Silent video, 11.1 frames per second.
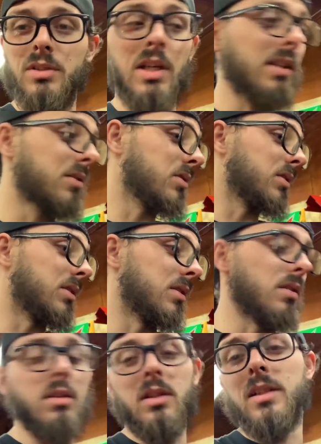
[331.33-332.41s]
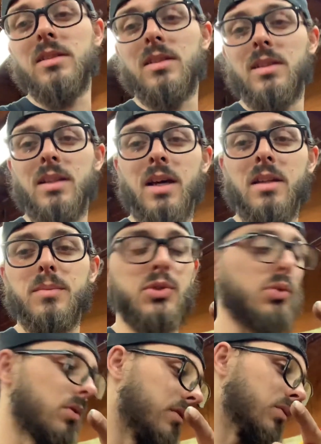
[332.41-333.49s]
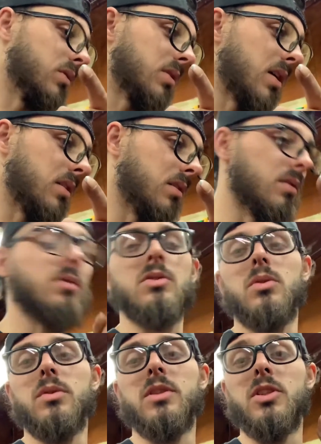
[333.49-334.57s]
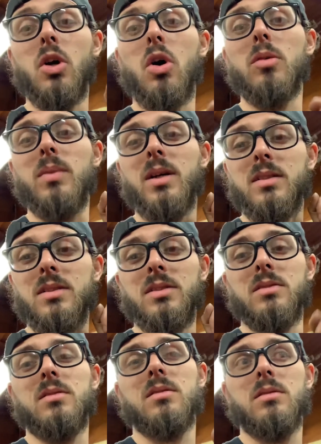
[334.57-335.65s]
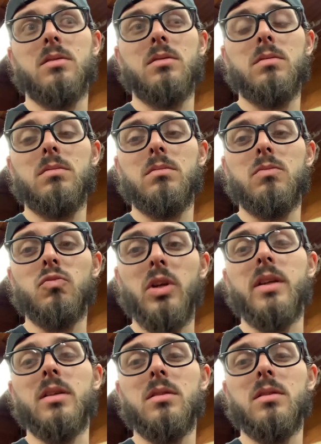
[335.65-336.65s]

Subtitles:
Actually, it is not the majority of what's got done. So the dog box is ready.